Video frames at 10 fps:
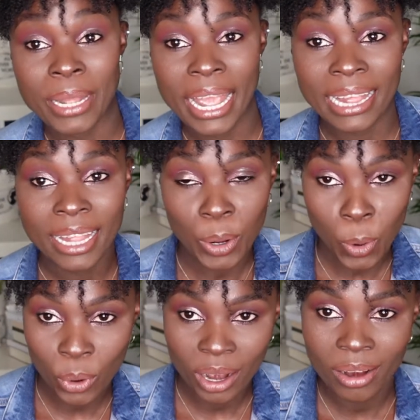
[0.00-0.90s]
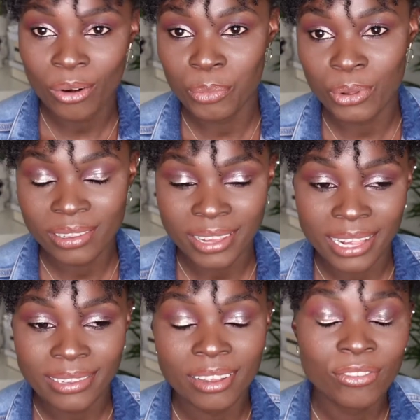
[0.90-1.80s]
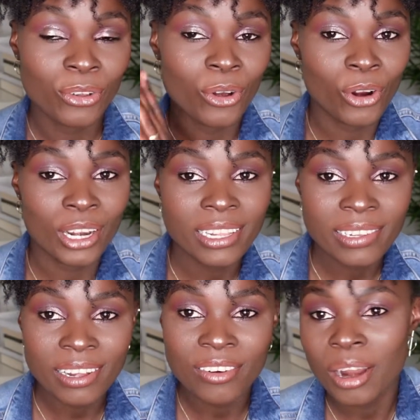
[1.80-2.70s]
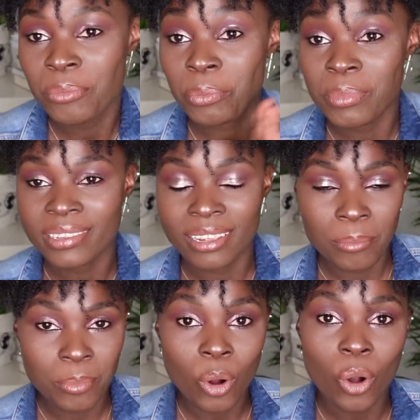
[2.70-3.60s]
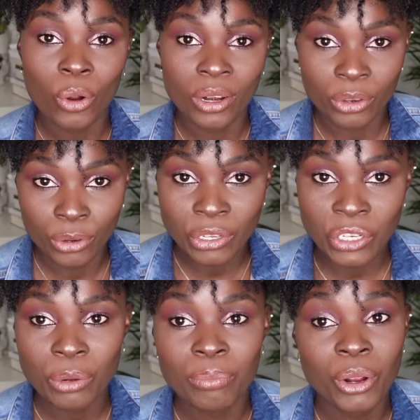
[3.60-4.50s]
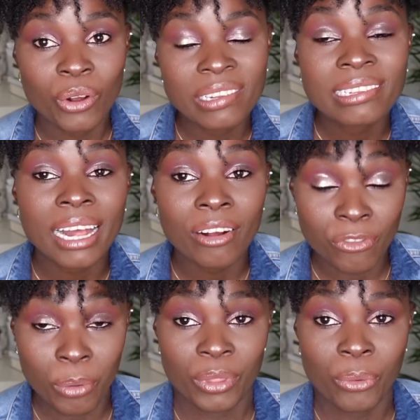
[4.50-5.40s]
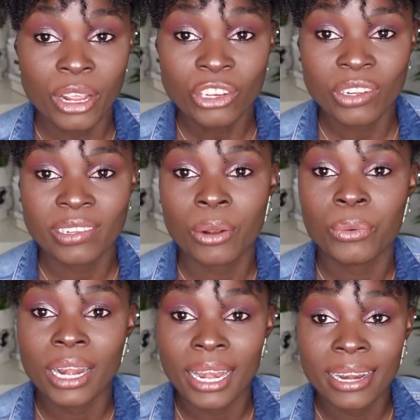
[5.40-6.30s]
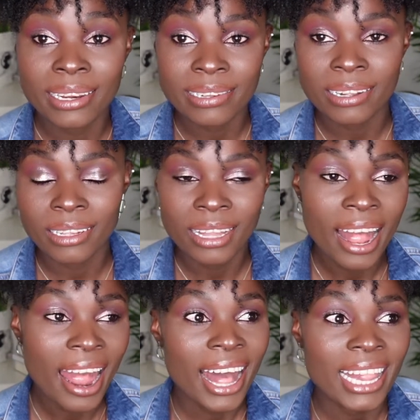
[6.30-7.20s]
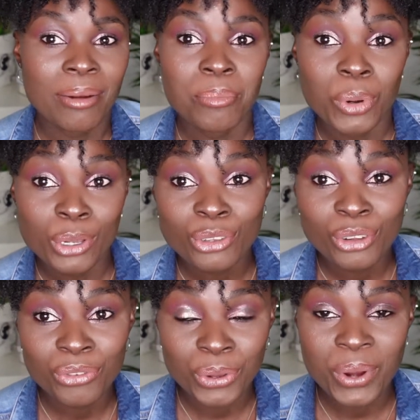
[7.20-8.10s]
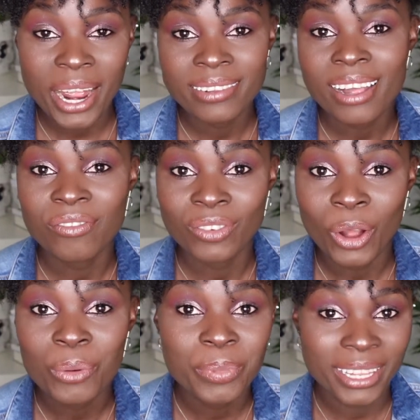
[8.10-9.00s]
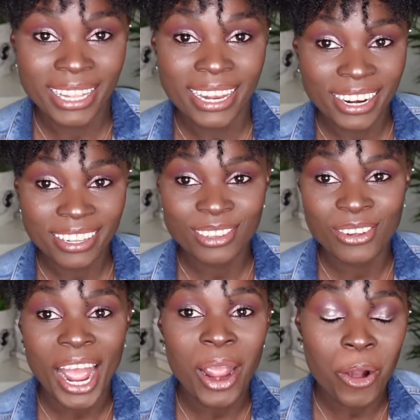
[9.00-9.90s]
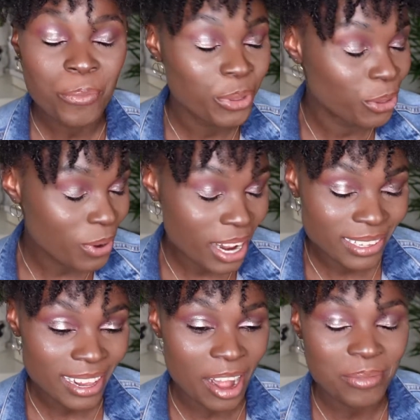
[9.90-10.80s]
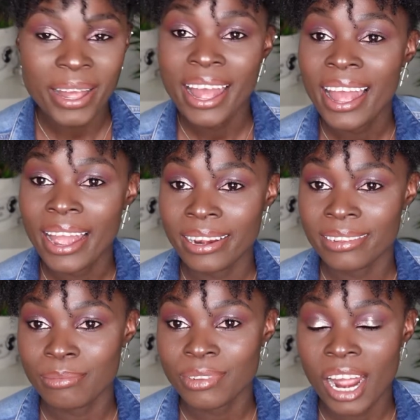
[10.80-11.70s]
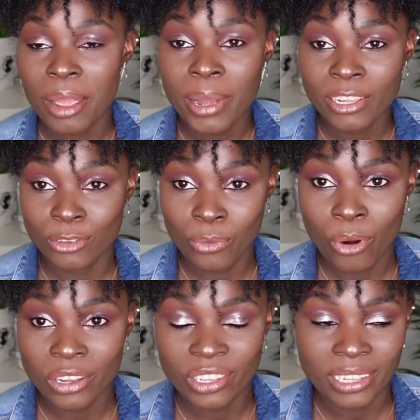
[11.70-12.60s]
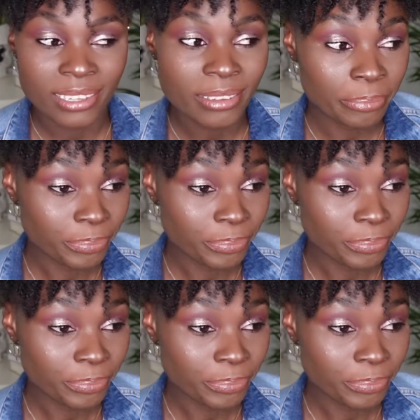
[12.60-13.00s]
either or on both sides. If you're on Instagram, you're missing more on YouTube, because from the questions I could clearly tell that most of you guys have not been here. So I hope you guys come and subscribe as you watch this.